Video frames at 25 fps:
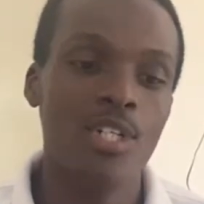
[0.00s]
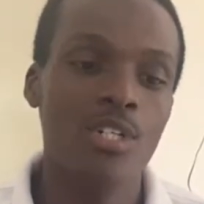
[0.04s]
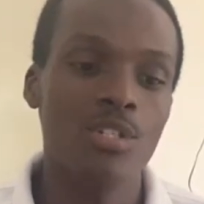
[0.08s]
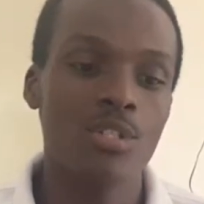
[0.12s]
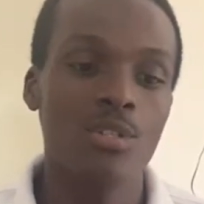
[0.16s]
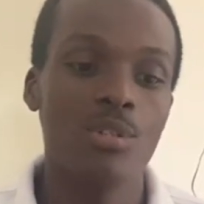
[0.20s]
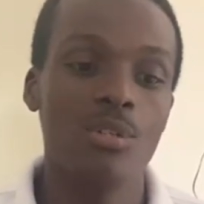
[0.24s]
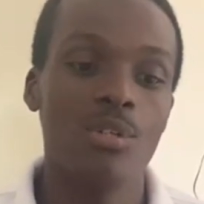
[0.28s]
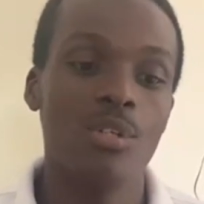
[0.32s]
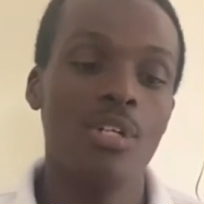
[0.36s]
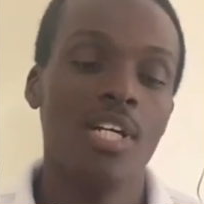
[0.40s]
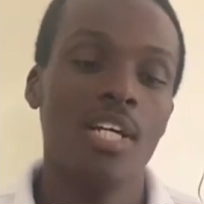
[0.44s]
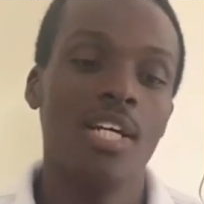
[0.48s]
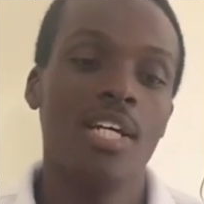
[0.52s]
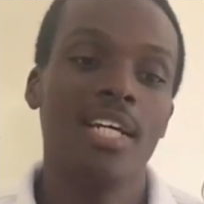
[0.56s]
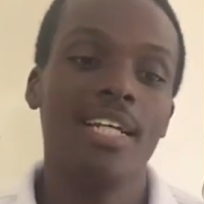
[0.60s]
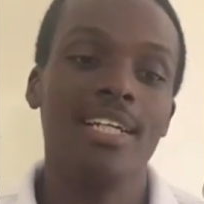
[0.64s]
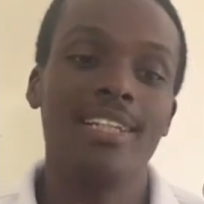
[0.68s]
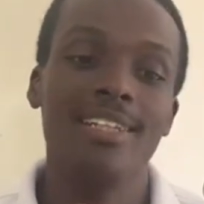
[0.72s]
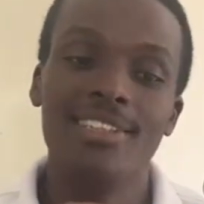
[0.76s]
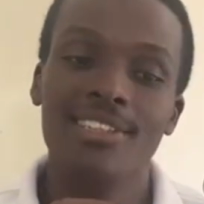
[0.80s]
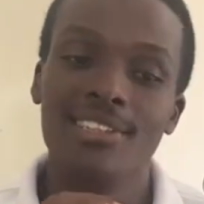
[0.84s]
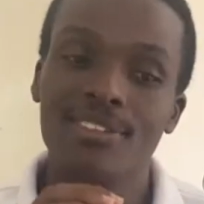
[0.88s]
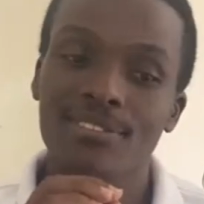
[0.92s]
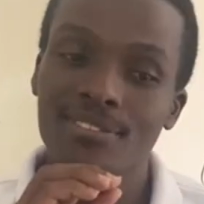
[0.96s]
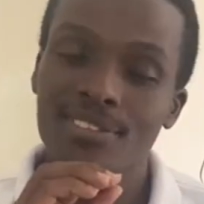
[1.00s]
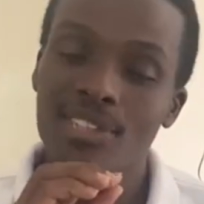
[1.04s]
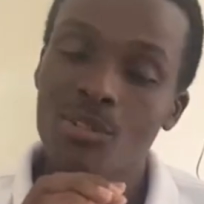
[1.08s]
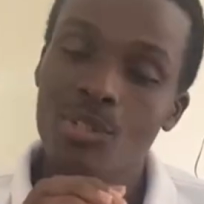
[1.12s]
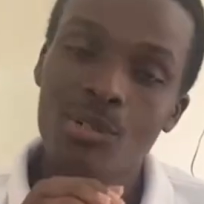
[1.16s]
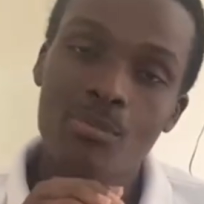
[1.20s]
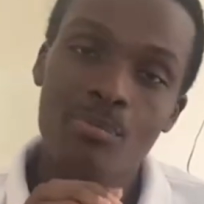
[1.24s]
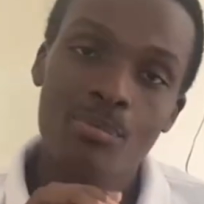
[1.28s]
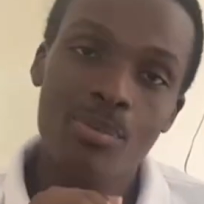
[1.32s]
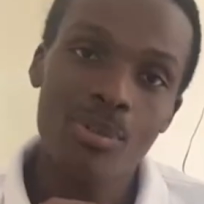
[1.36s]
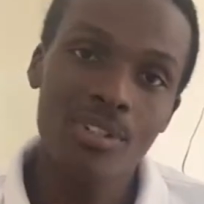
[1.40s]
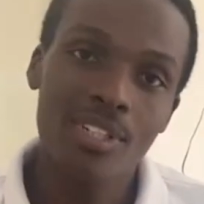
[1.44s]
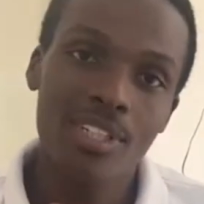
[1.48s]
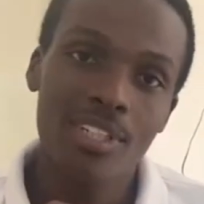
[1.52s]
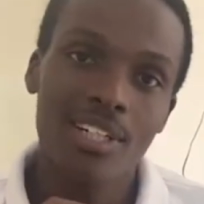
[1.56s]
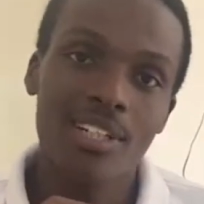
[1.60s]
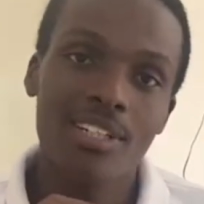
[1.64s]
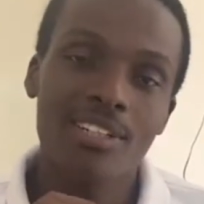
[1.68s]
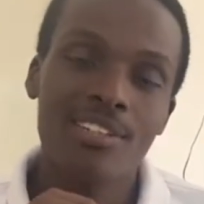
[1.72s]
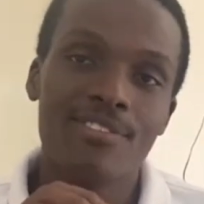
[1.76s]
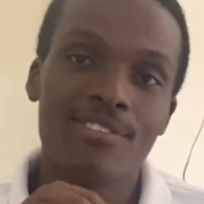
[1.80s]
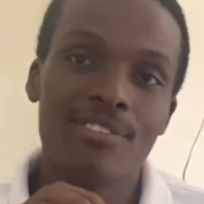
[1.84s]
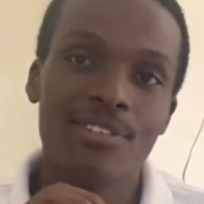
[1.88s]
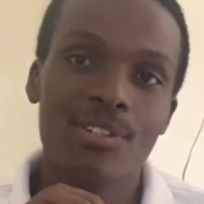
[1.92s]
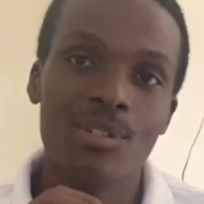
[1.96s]
So it is very
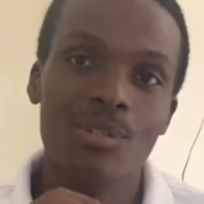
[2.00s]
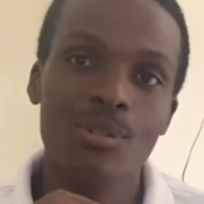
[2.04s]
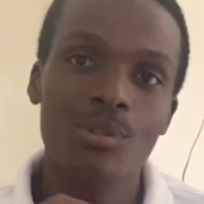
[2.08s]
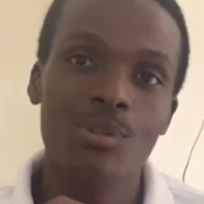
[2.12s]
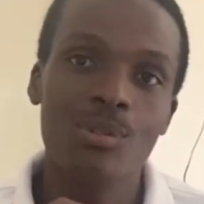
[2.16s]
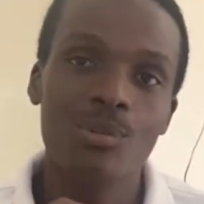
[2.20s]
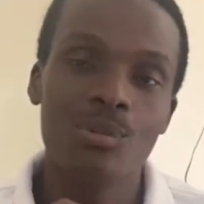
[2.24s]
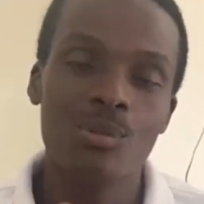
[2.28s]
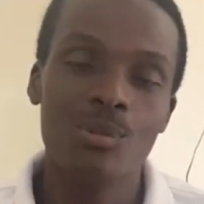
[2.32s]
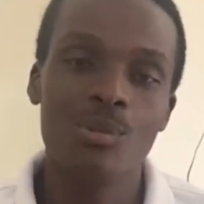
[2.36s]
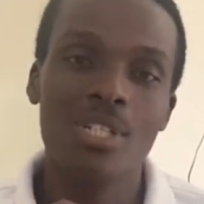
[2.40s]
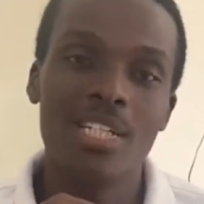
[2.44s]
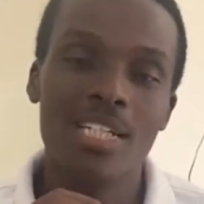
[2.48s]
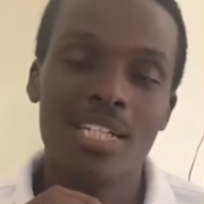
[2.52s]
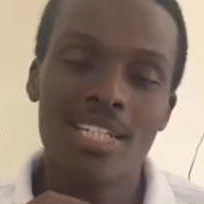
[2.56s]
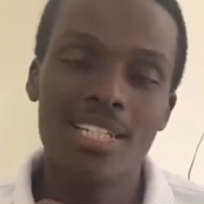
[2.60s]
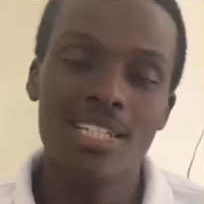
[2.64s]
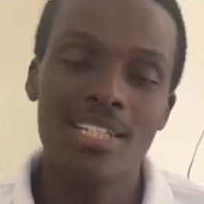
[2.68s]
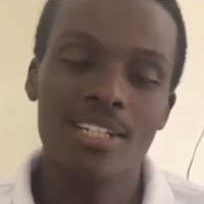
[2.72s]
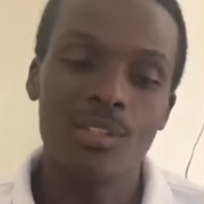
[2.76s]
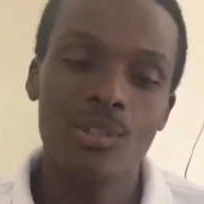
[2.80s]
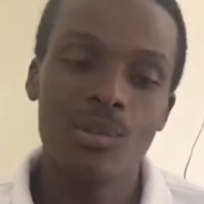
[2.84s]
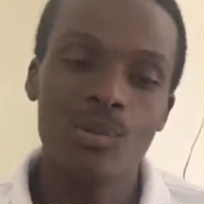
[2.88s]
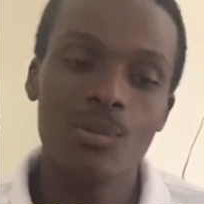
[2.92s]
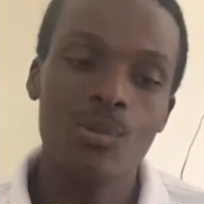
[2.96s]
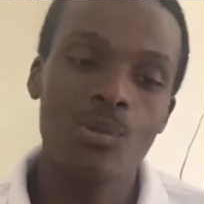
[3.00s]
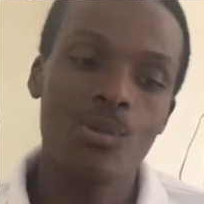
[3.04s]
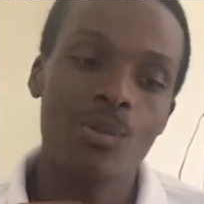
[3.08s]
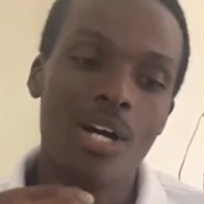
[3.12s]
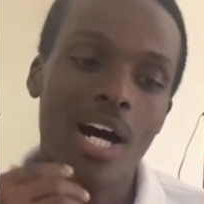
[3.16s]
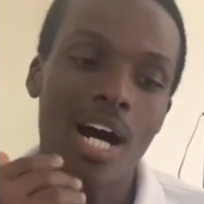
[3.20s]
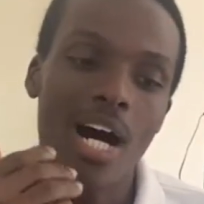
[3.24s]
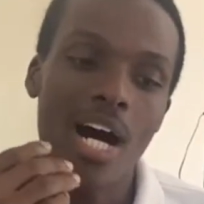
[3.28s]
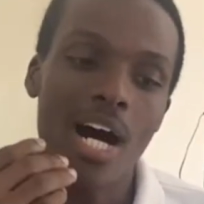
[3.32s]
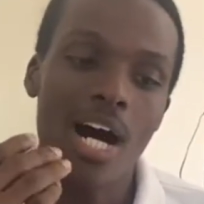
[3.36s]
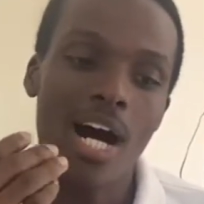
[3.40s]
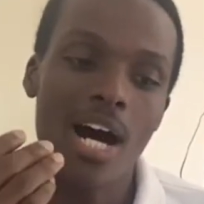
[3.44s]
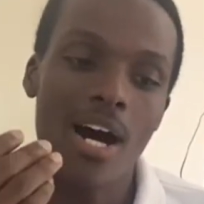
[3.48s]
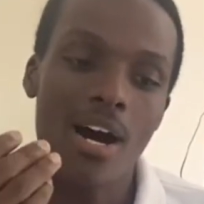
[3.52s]
important for you to